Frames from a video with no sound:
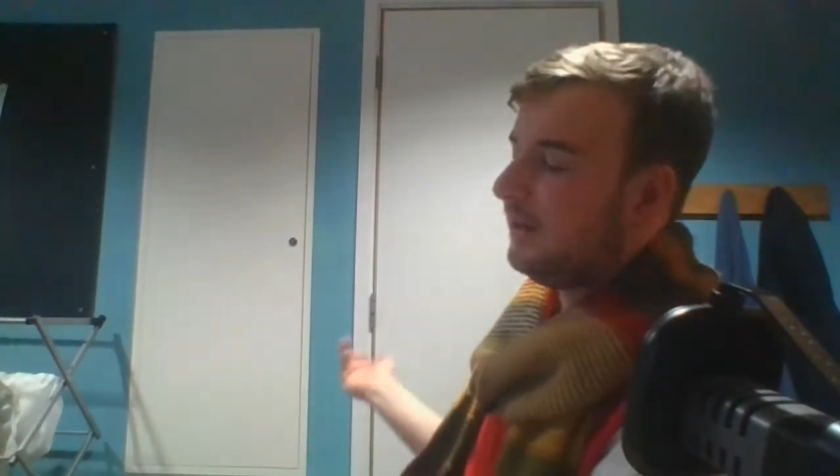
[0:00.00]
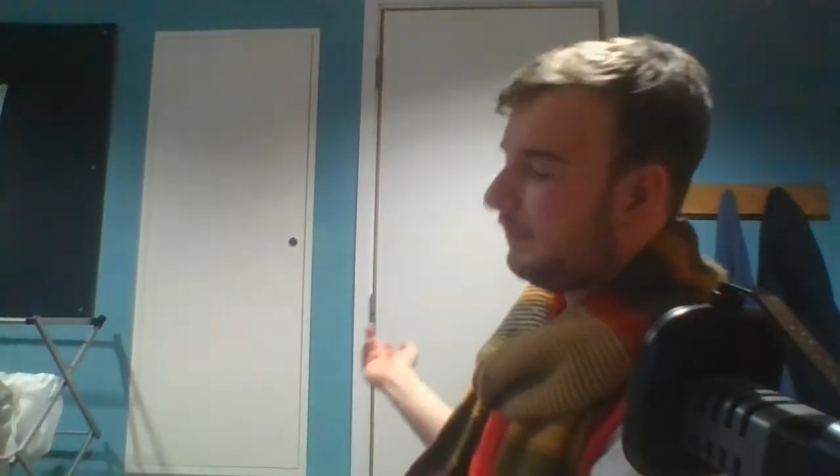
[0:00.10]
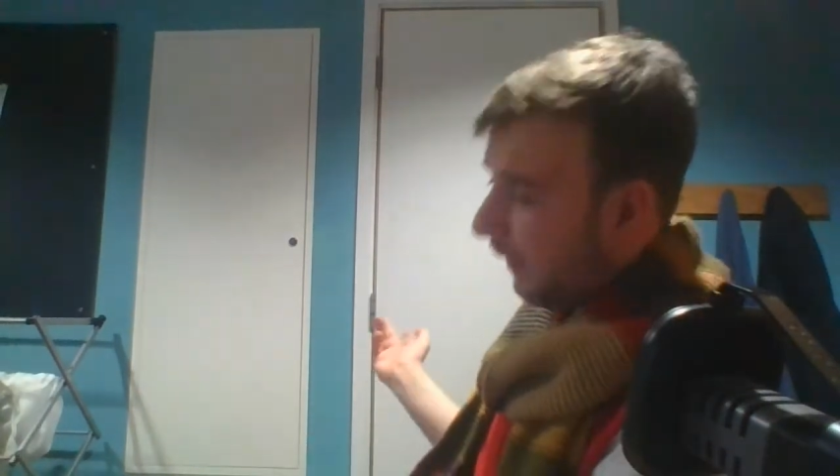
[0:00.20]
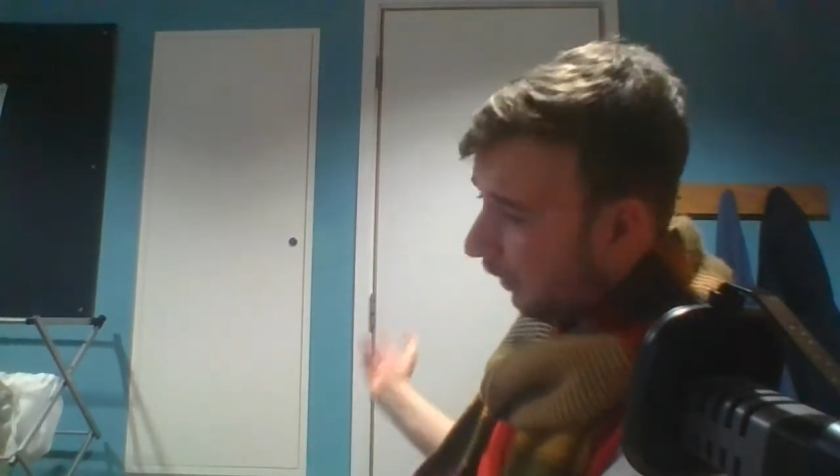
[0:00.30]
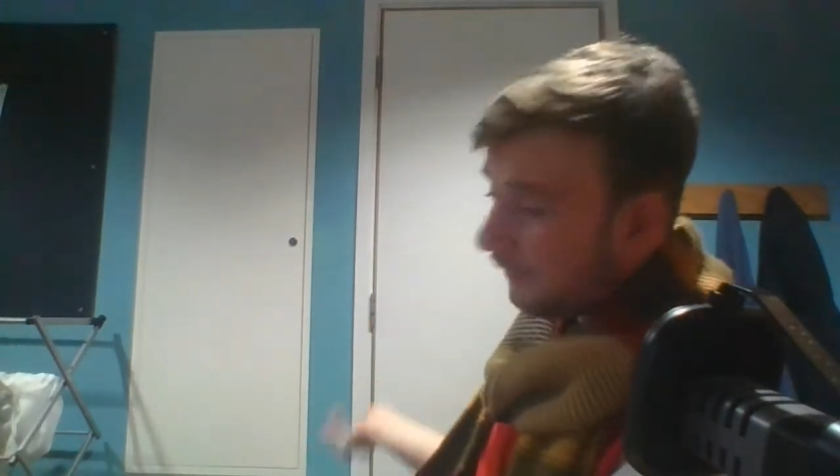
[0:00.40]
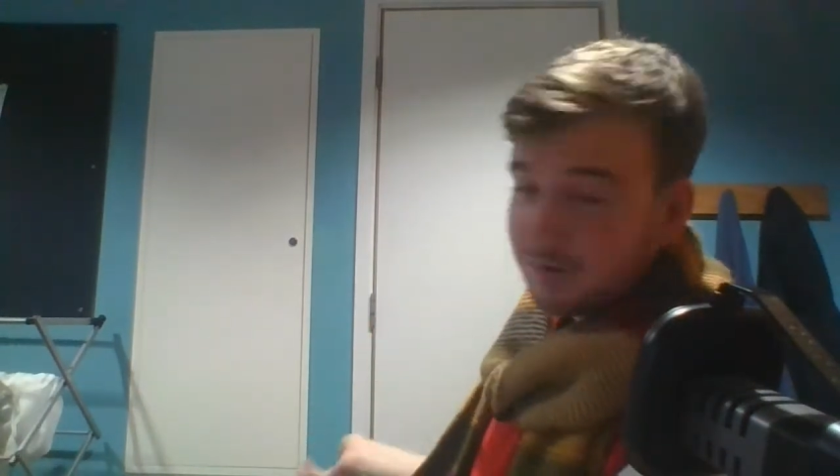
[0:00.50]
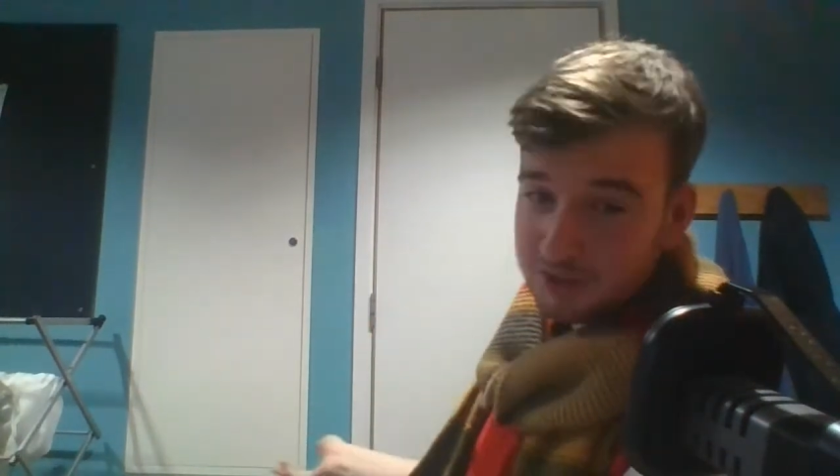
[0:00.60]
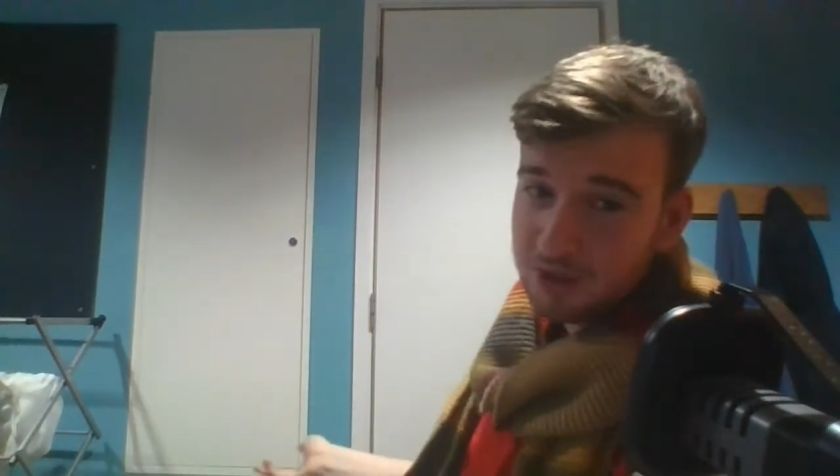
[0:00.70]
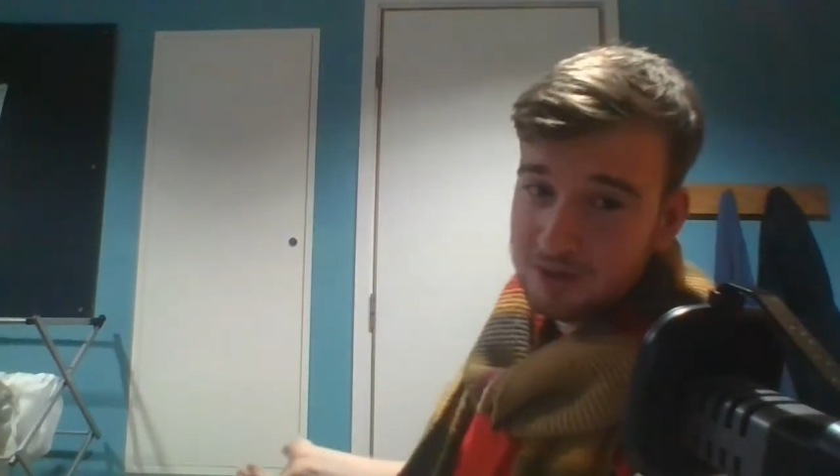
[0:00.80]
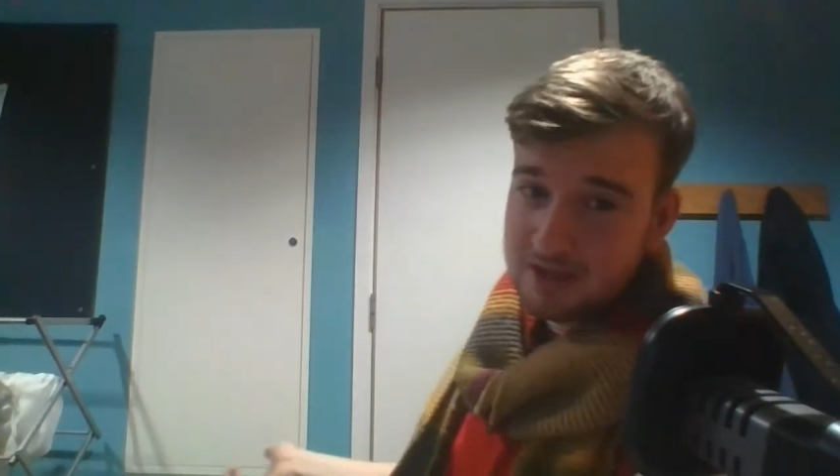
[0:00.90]
But after
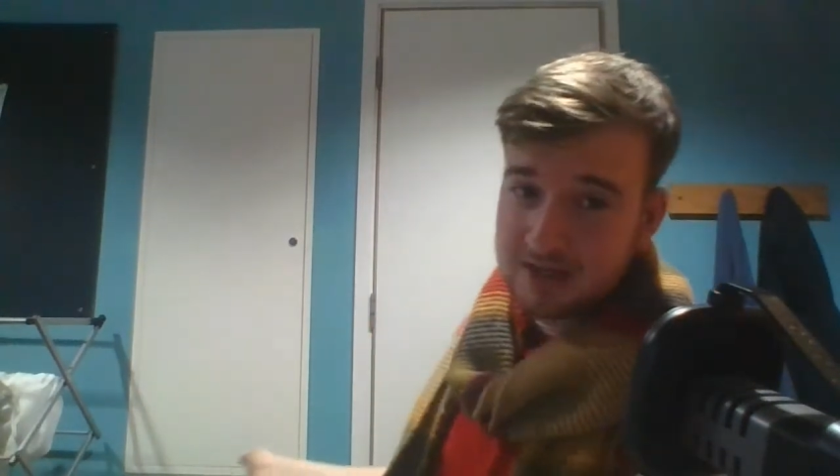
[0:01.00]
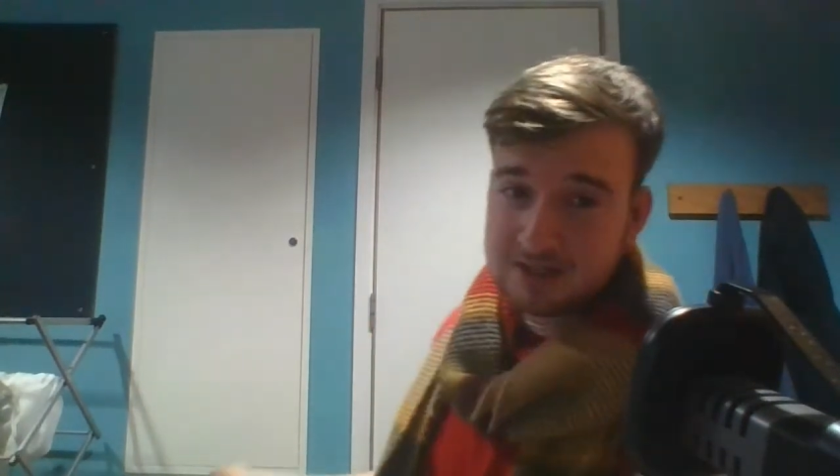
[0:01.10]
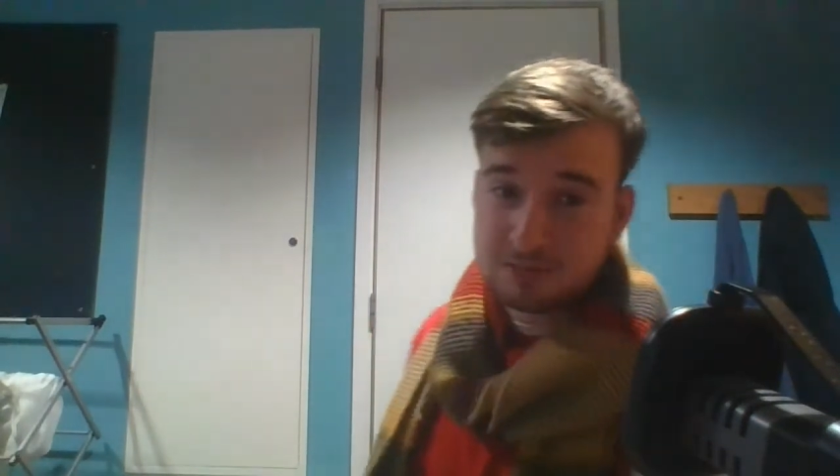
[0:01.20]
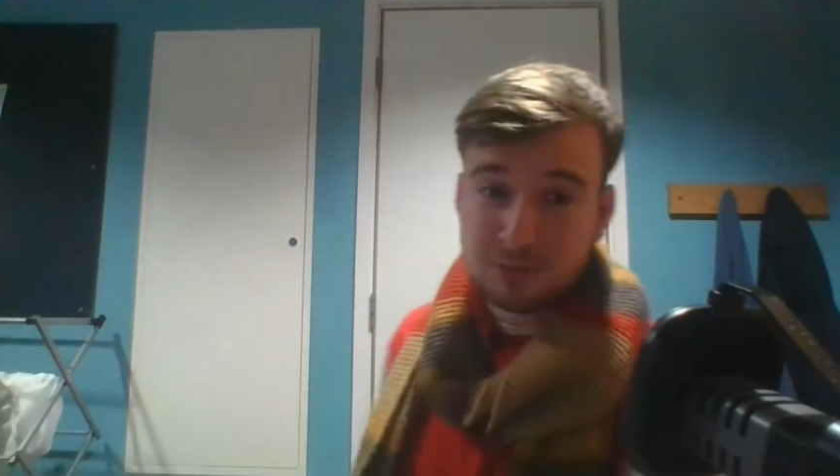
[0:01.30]
New Year's,